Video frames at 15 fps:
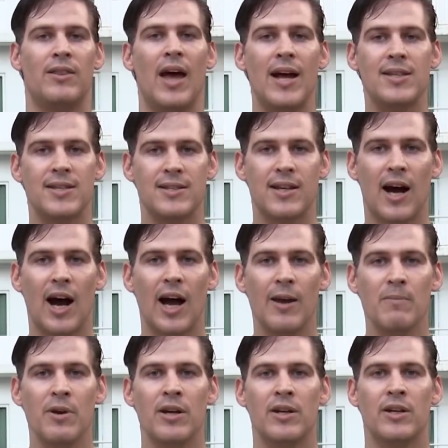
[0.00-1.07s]
that's a
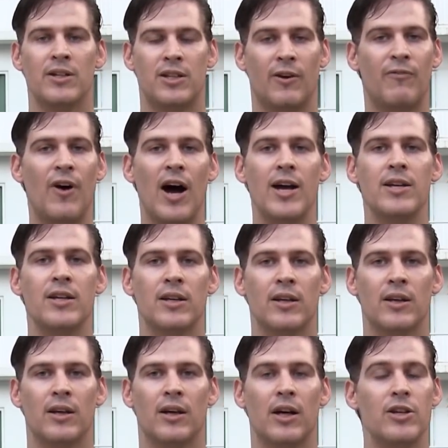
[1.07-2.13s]
time to find
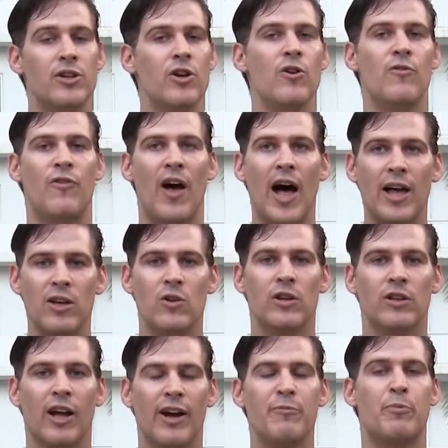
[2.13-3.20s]
a new
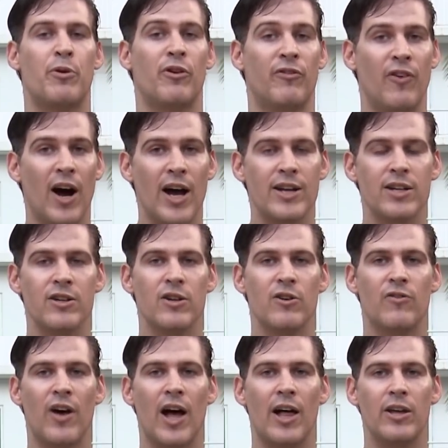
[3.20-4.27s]
value in life, provide a new